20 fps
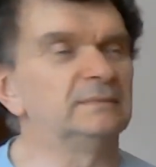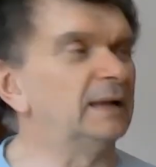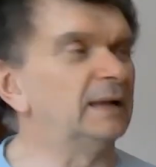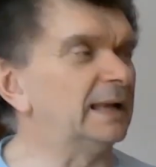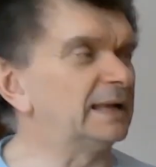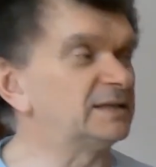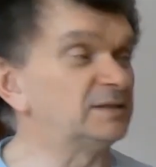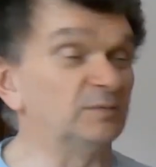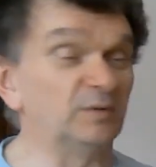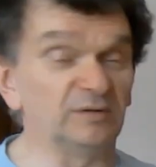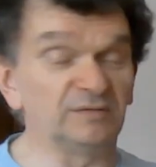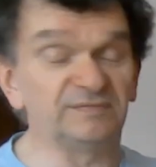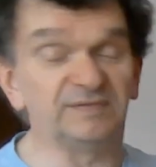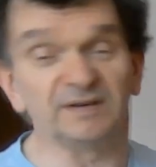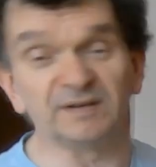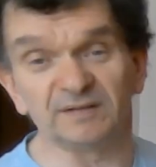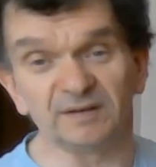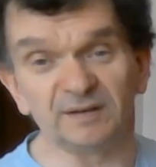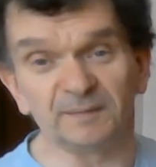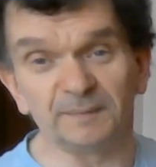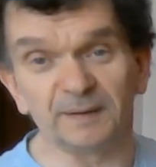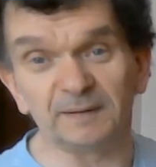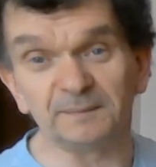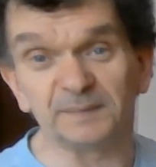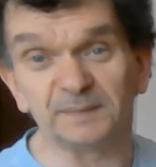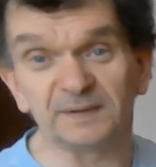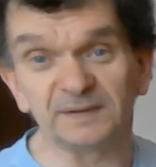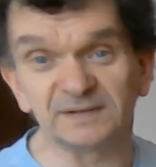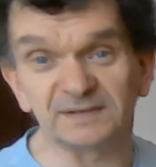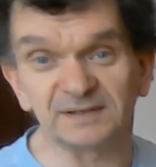I actually won't fit on the
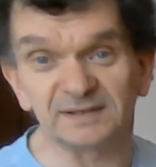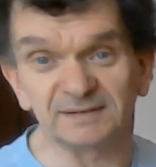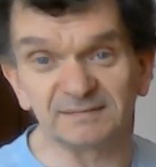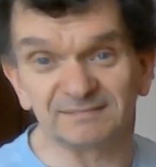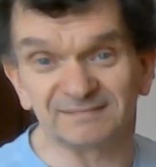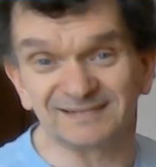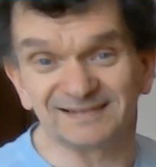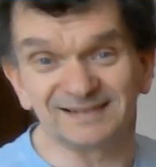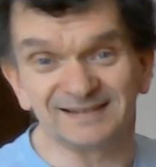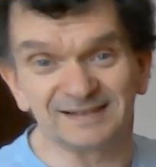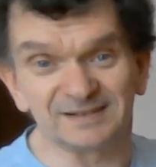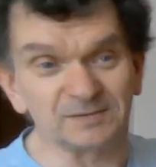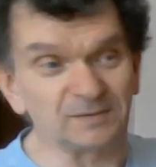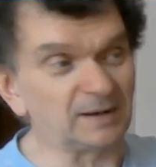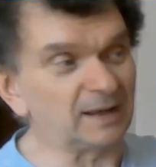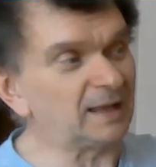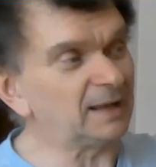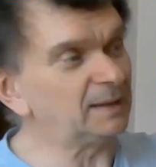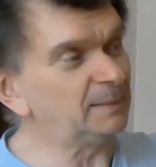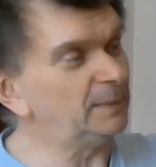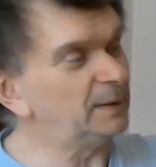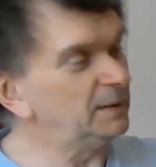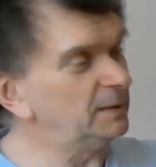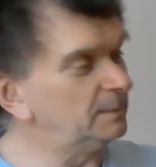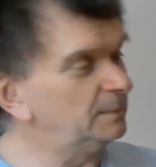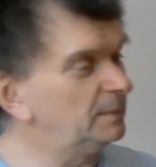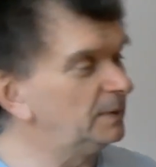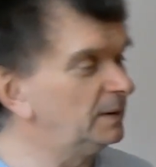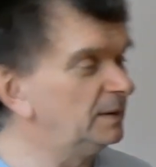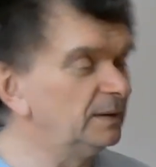mount because it's all
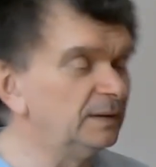aluminium.